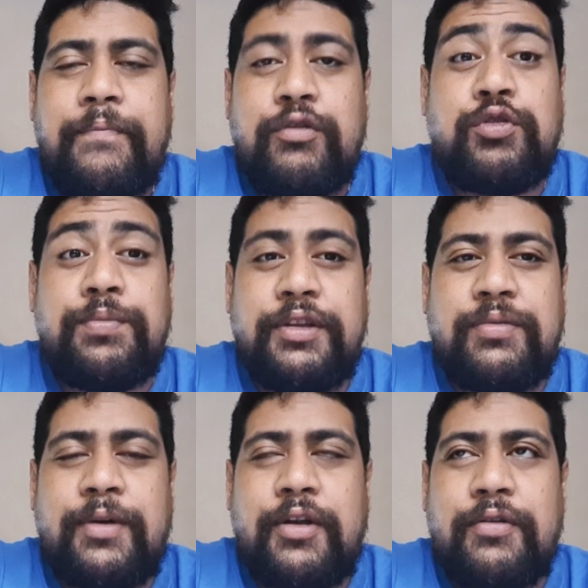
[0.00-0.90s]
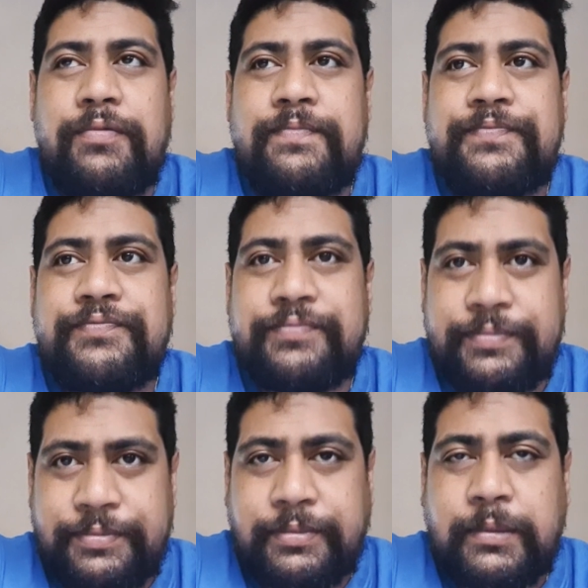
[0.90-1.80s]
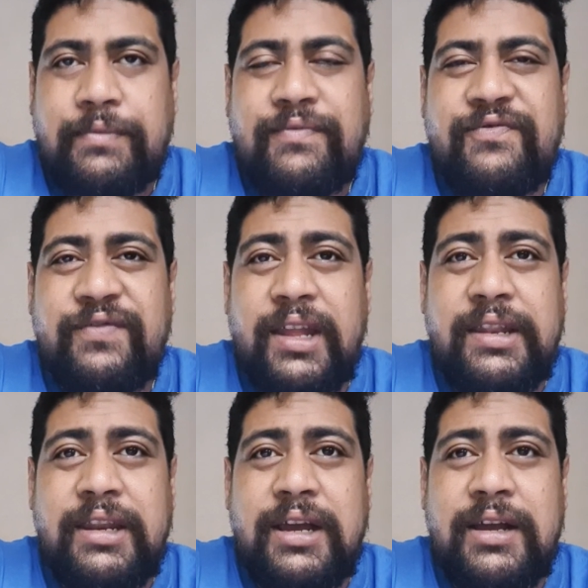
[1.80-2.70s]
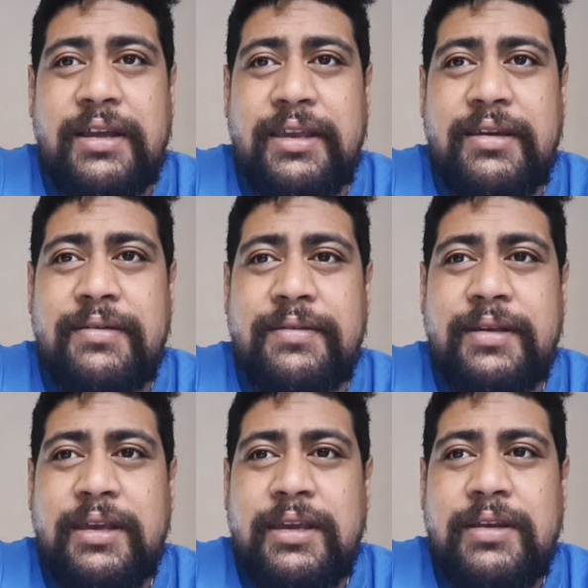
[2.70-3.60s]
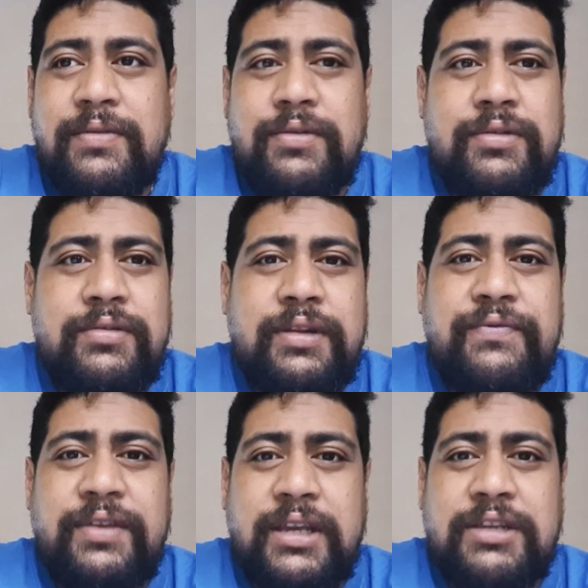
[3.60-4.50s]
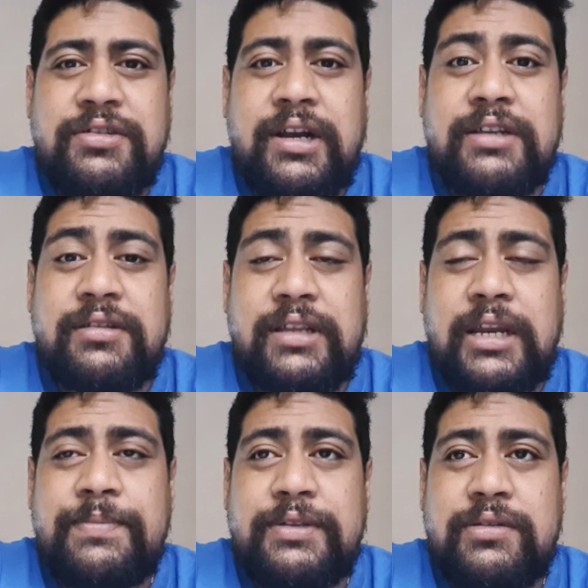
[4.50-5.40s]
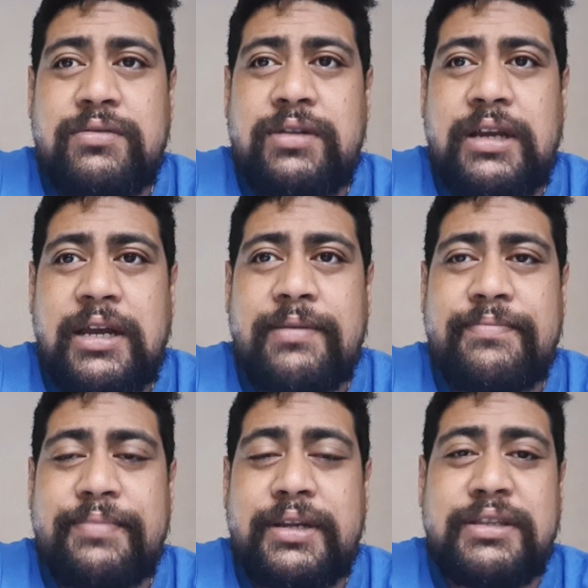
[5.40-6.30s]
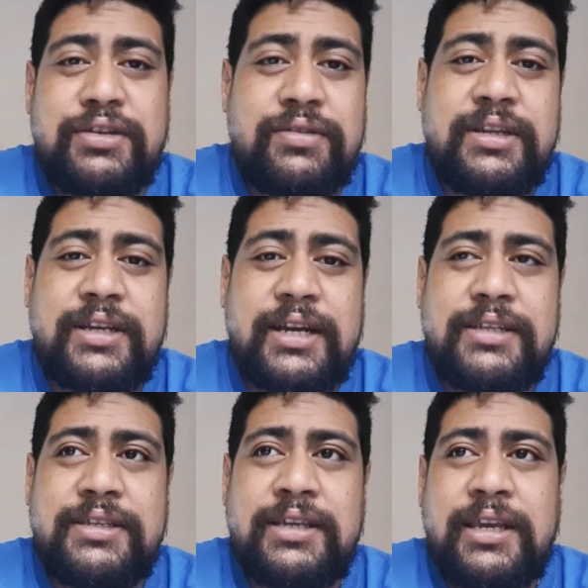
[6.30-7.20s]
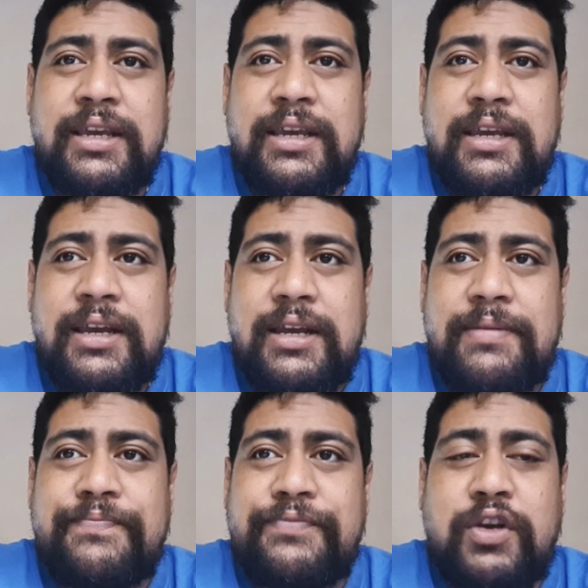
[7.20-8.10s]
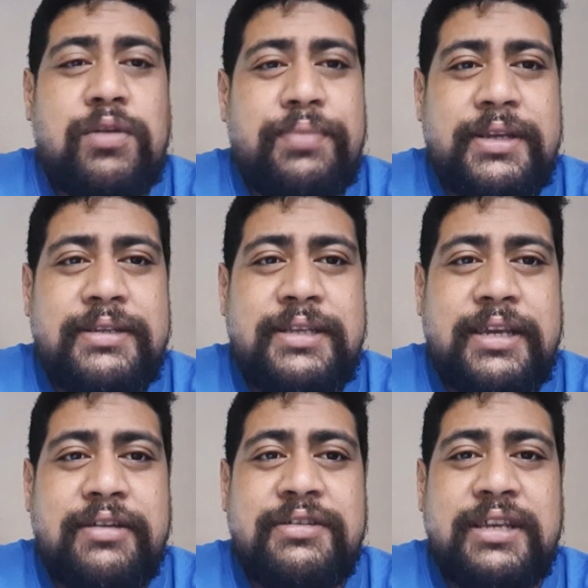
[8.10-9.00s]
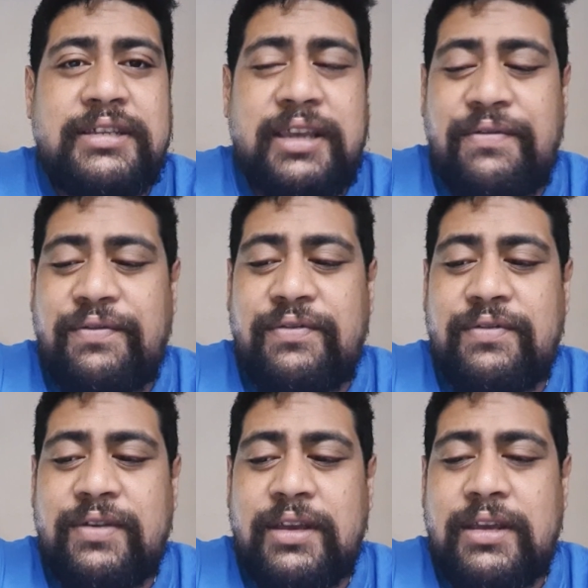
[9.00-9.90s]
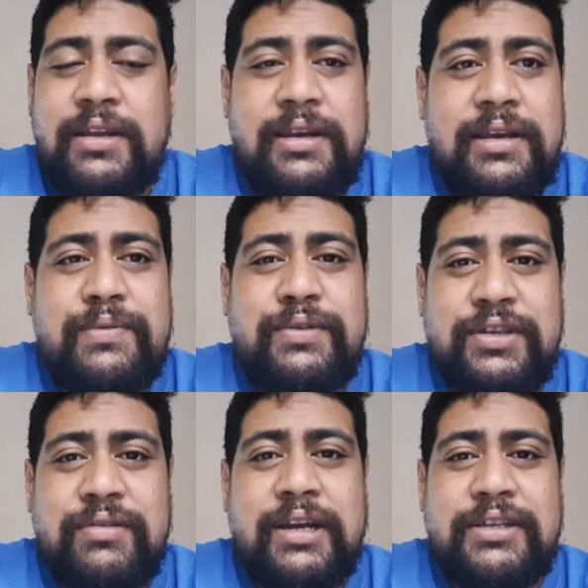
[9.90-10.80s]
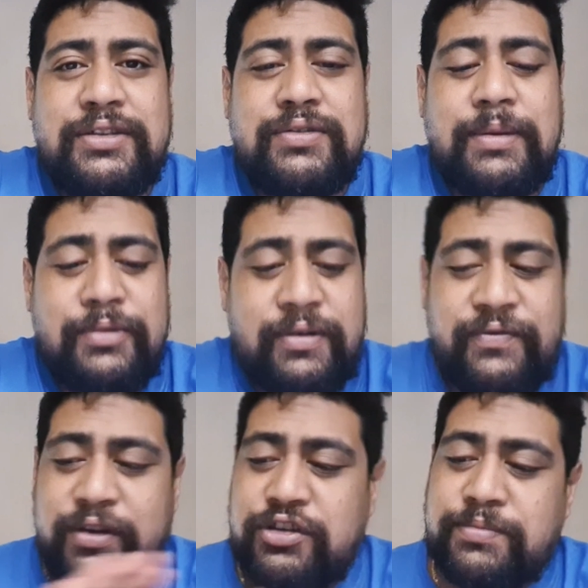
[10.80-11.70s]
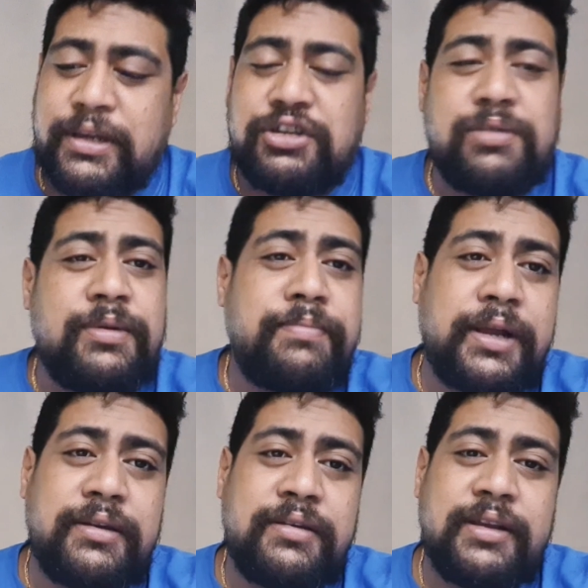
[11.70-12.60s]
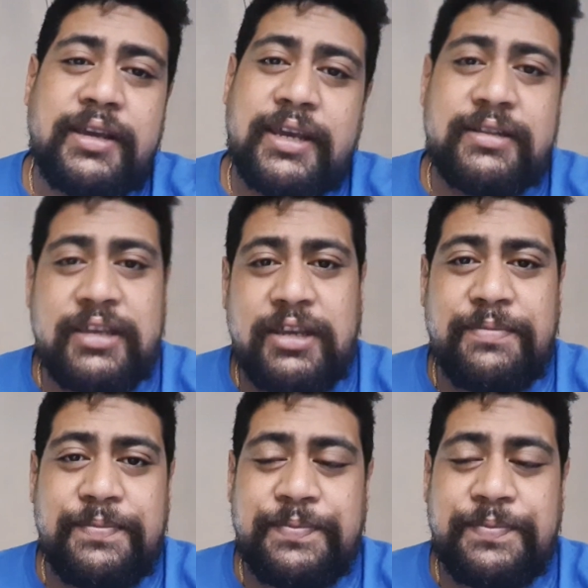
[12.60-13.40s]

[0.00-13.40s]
which will be tomorrow. And yeah, we'll definitely catch you guys on that episode. But until then, guys, God bless. Take care. Stay safe. We'll see you guys soon. I'm going to finish my German bun and tea,